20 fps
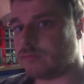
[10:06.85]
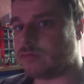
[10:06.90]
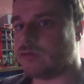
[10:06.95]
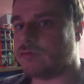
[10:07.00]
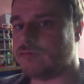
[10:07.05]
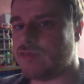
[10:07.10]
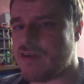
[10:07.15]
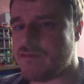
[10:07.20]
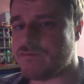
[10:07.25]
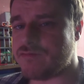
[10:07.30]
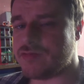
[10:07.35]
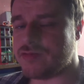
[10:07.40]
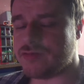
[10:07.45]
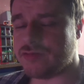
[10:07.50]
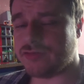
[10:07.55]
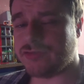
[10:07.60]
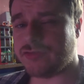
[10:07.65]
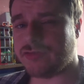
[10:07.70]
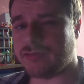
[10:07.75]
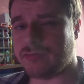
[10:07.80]
the
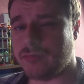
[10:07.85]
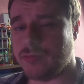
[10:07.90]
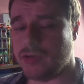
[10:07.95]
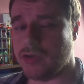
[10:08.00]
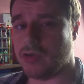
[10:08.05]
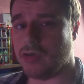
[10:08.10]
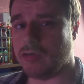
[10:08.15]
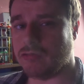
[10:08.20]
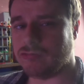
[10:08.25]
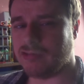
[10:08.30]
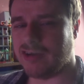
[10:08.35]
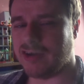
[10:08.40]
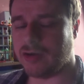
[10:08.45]
reference U R